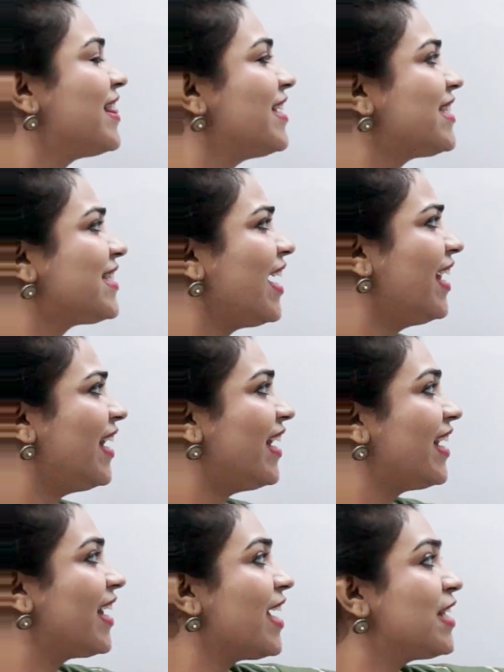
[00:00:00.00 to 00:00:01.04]
The
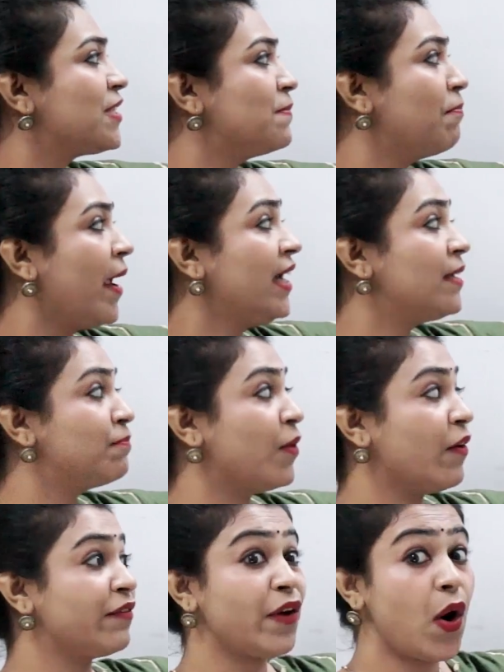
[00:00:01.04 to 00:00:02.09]
sun is made up
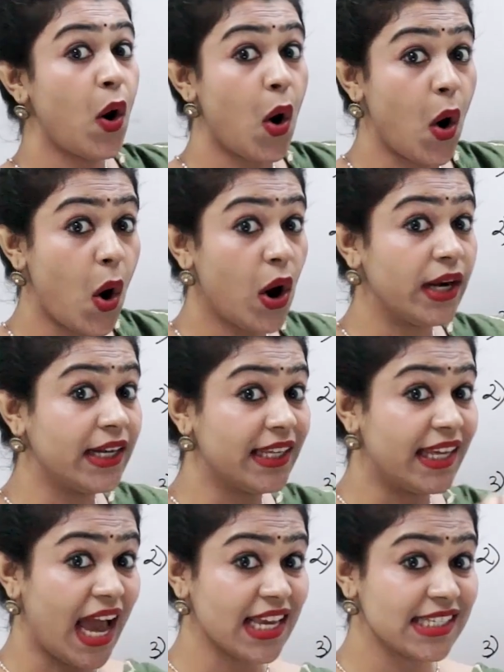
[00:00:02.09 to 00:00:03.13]
of
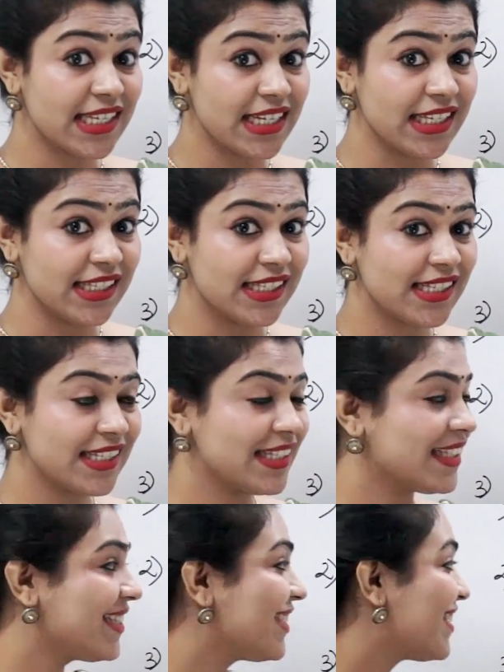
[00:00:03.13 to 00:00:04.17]
hot gases.
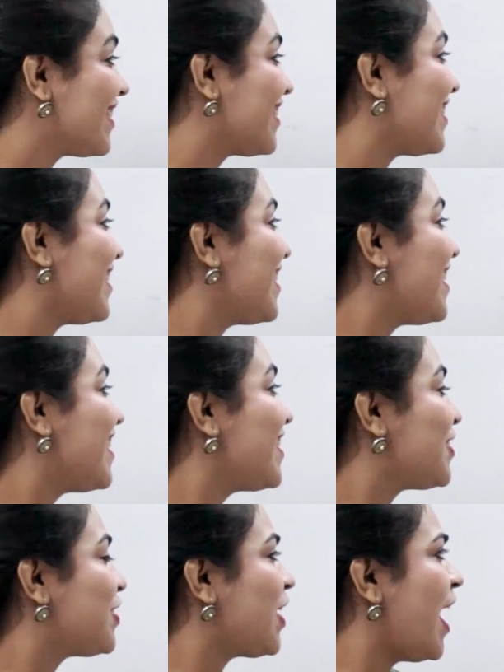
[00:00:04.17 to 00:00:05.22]

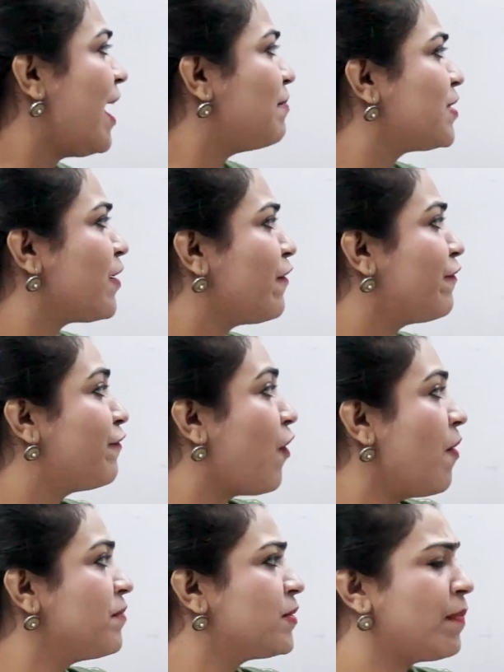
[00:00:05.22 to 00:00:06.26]
Shapes
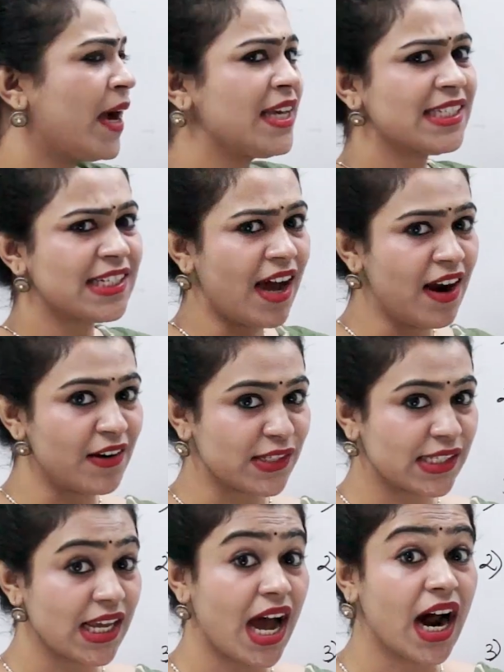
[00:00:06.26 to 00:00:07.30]
formed by
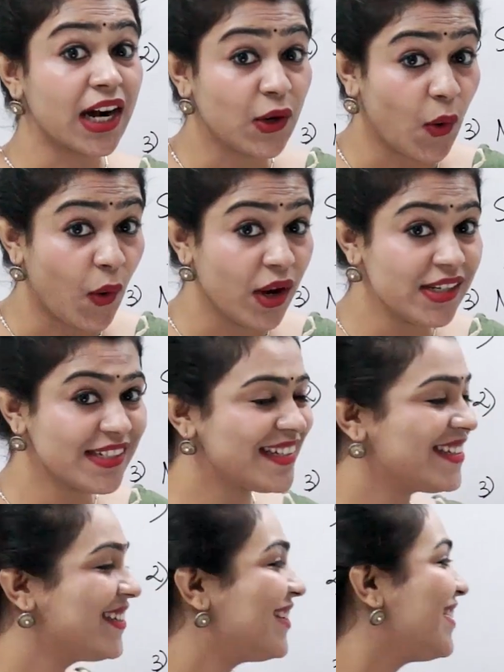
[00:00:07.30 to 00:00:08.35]
stars are
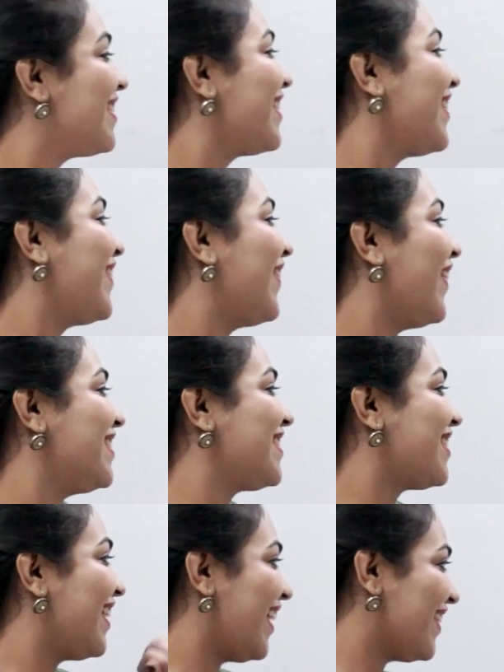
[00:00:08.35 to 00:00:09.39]
called
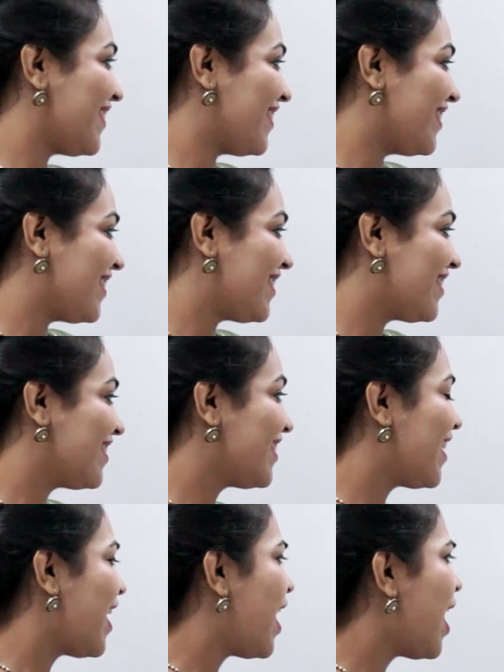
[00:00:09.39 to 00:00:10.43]
constellations.
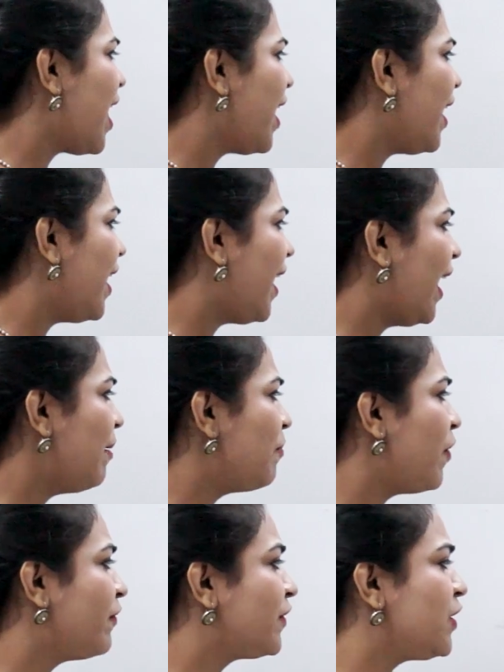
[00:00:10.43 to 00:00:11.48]

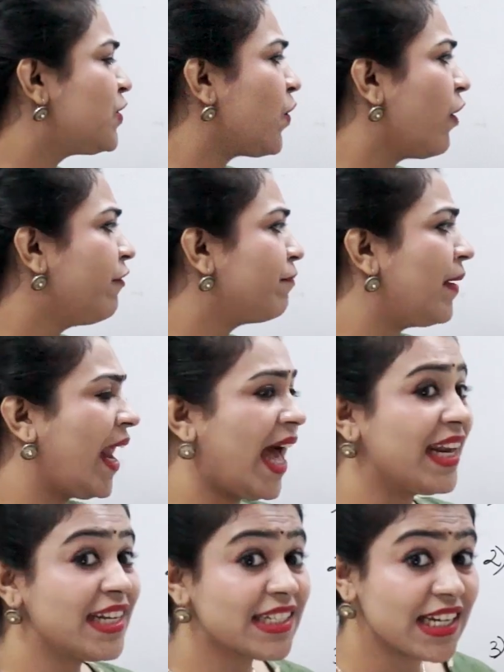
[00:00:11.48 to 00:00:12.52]
Name of the dwarf
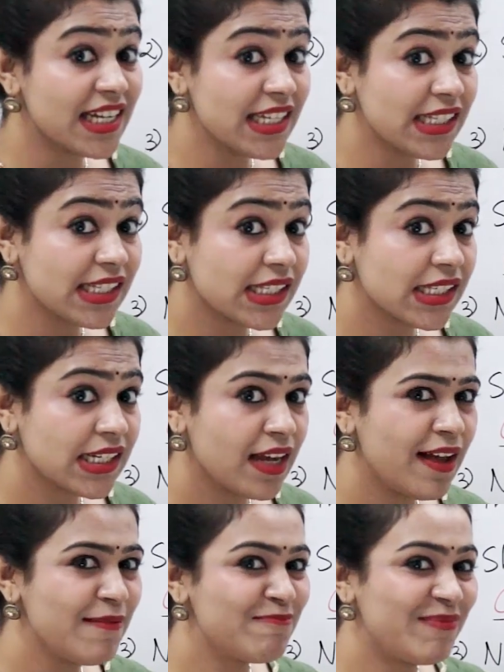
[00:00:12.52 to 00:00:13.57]
planet is
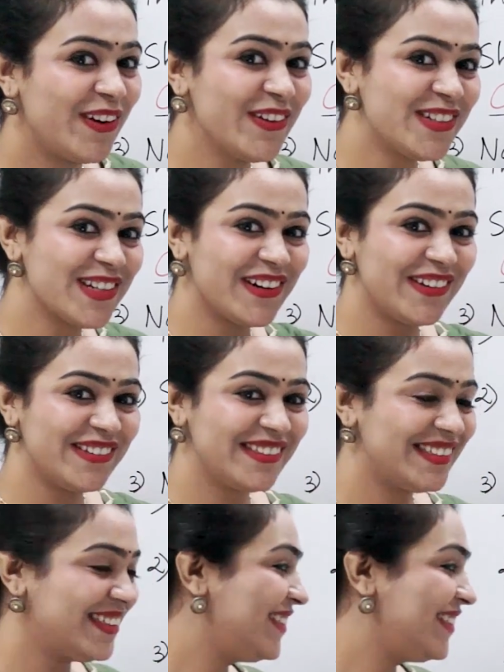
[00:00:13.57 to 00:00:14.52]
Pluto.